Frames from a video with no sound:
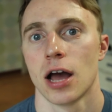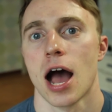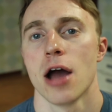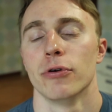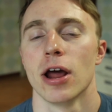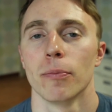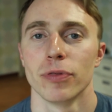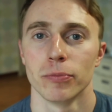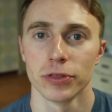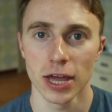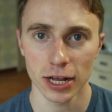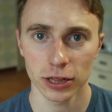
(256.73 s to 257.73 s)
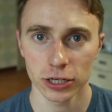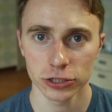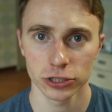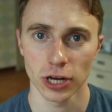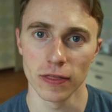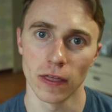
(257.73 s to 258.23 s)
I would help them with
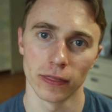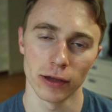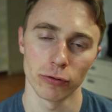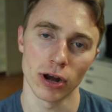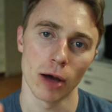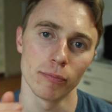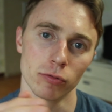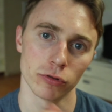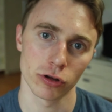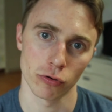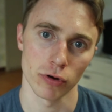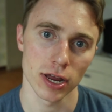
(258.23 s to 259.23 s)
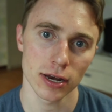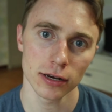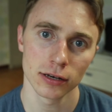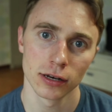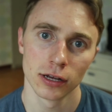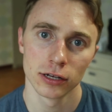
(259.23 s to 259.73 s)
English, and then they would help me with Korean.
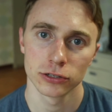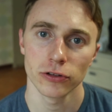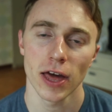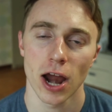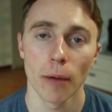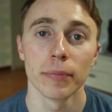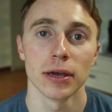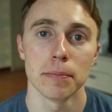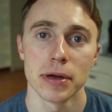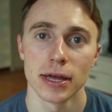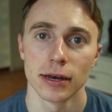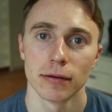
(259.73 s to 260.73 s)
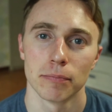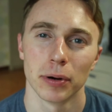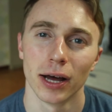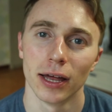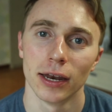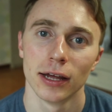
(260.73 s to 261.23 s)
So that helped me a bit,
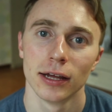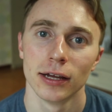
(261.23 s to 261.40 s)
but